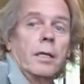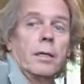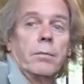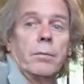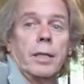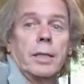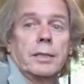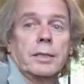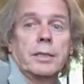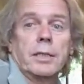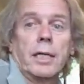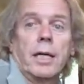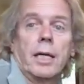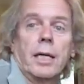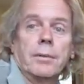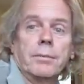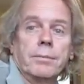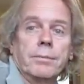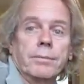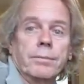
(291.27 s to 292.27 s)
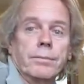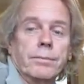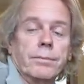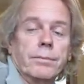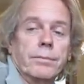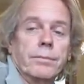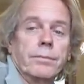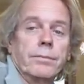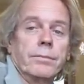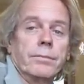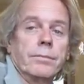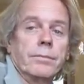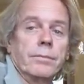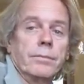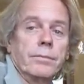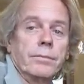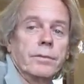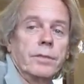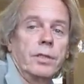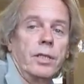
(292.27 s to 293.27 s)
But, uh,
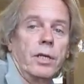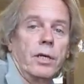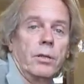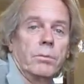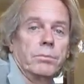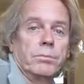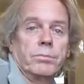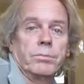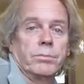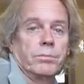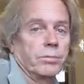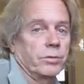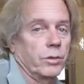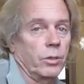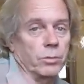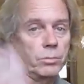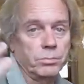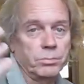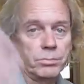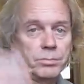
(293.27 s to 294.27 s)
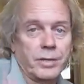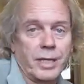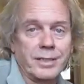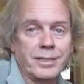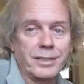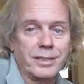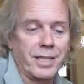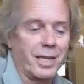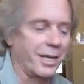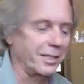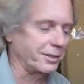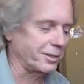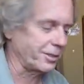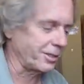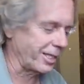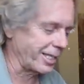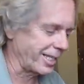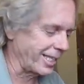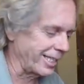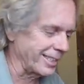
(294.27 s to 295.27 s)
you know, so that's the
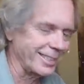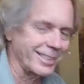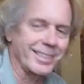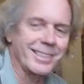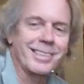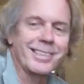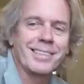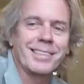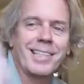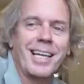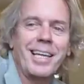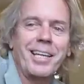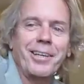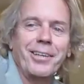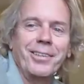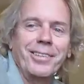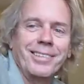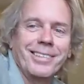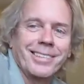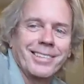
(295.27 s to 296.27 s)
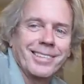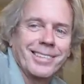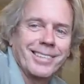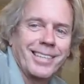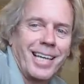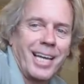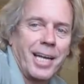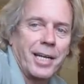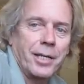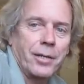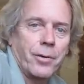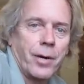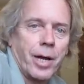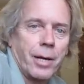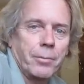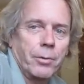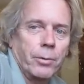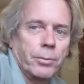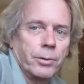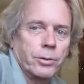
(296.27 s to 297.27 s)
answer, I guess. Thank you. Andy
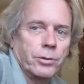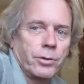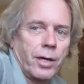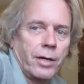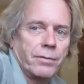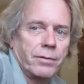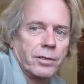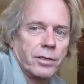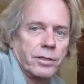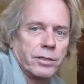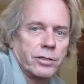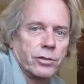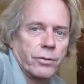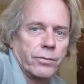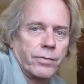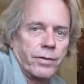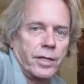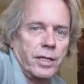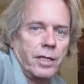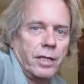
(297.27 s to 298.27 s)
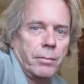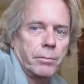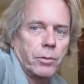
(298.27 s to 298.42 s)
Graham, Hobo Traveler in Sofia,